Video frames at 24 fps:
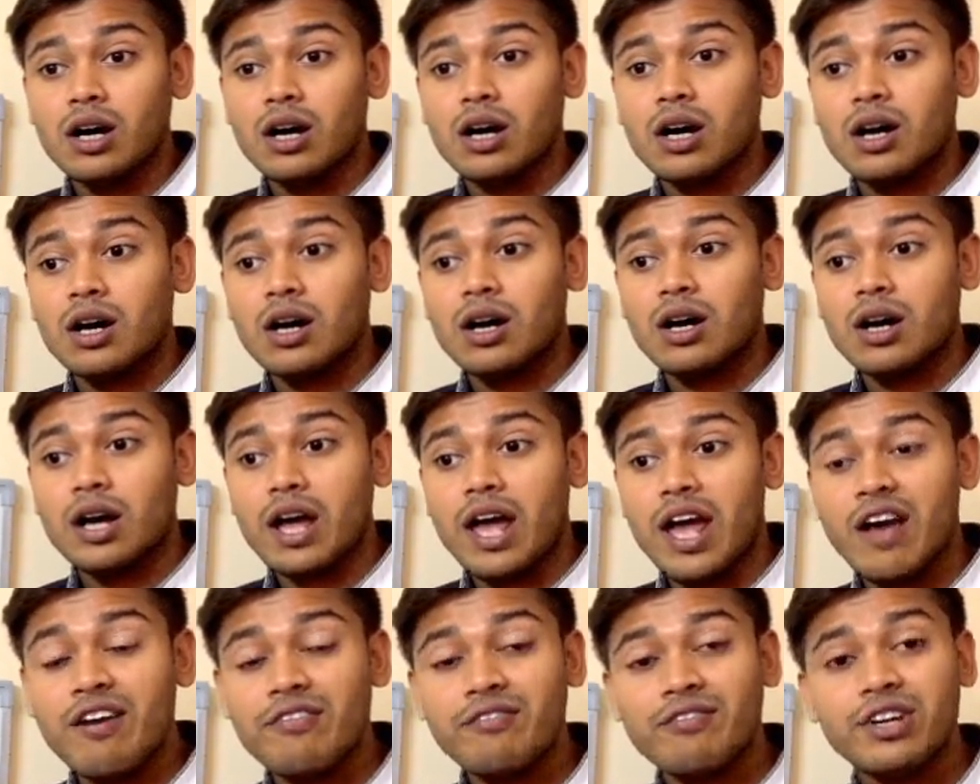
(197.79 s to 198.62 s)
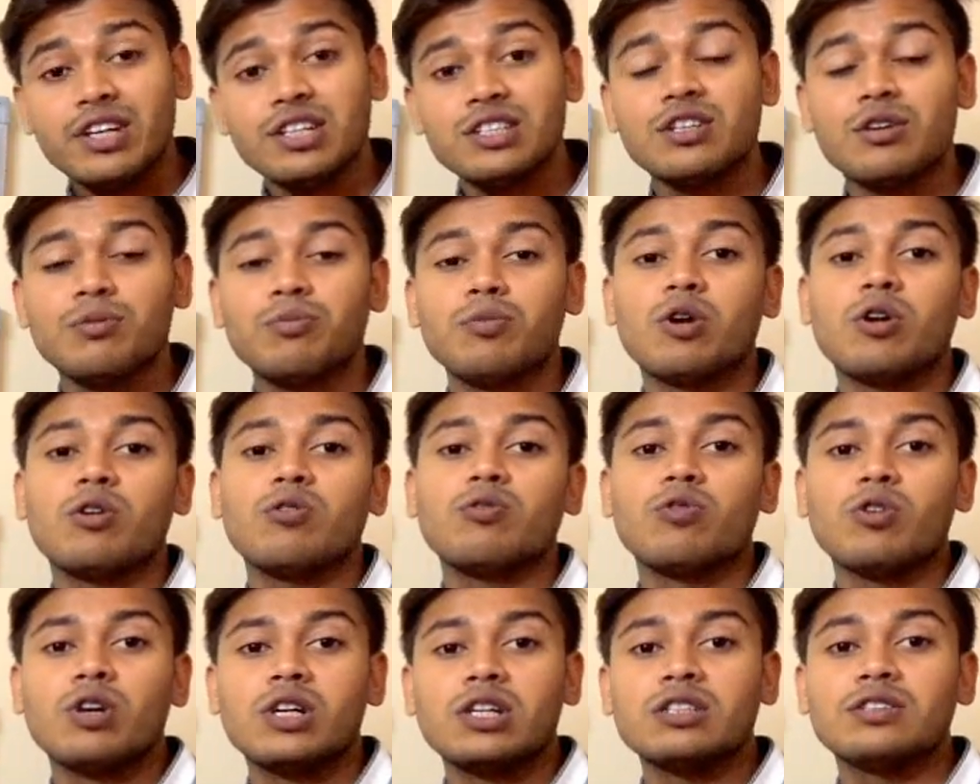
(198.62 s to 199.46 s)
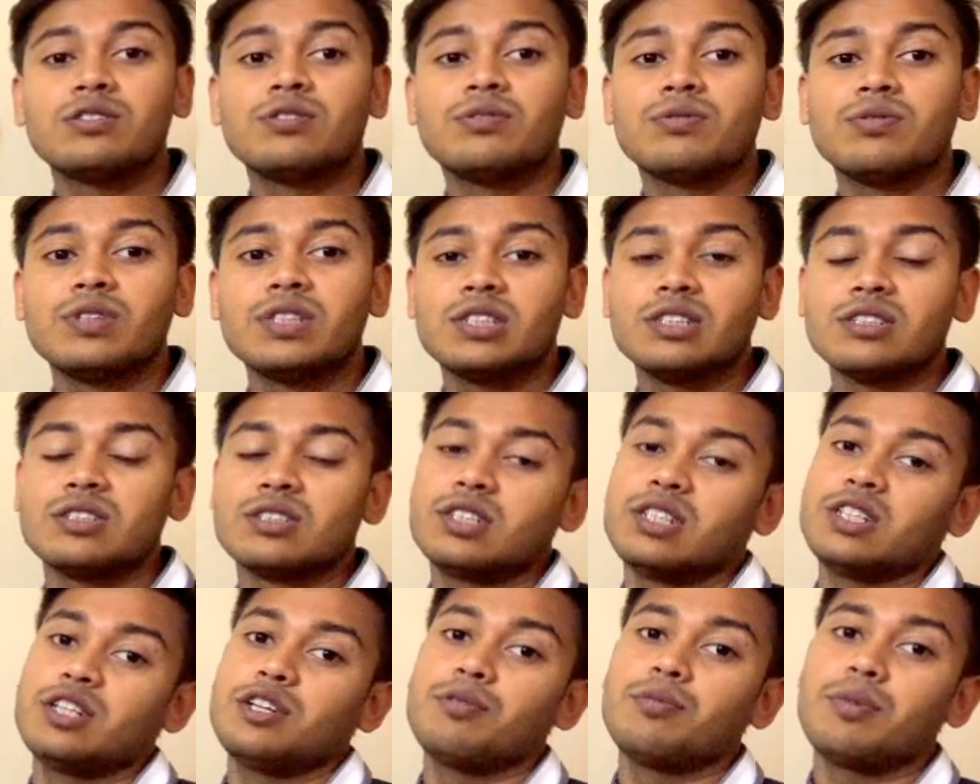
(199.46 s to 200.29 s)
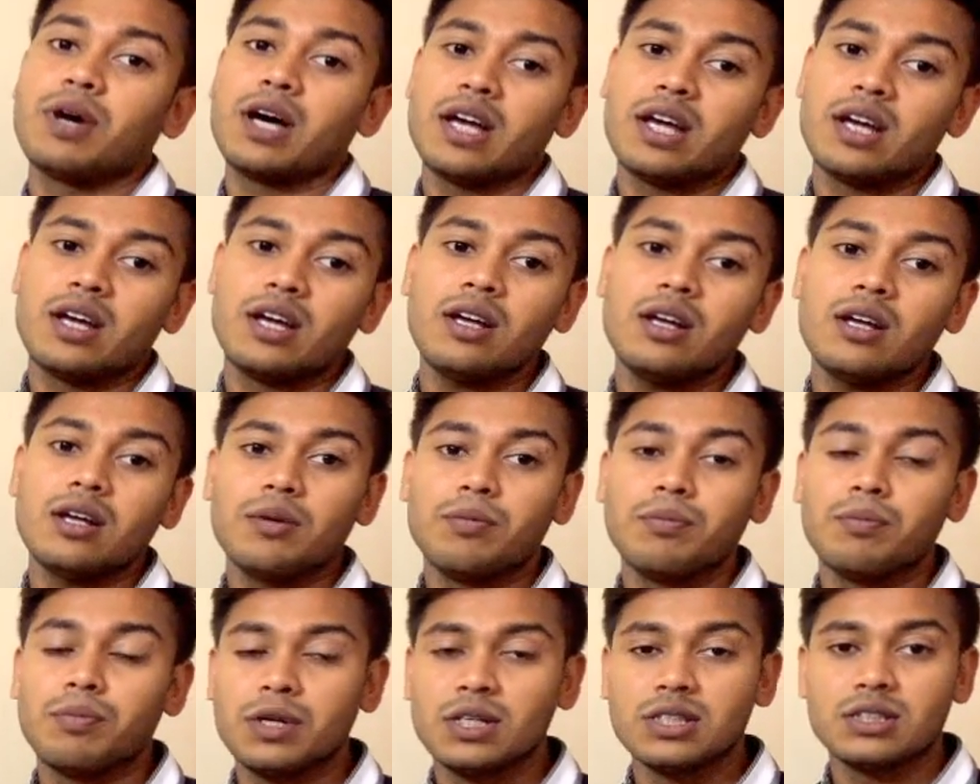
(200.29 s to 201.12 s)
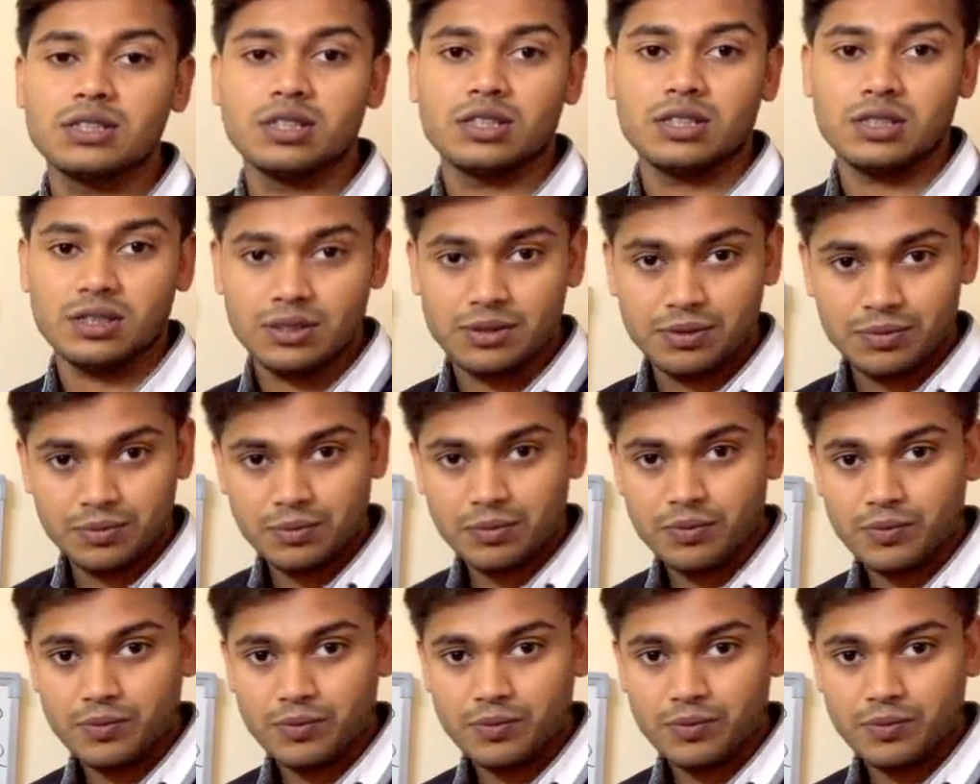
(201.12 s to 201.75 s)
average number of words which is written by a person.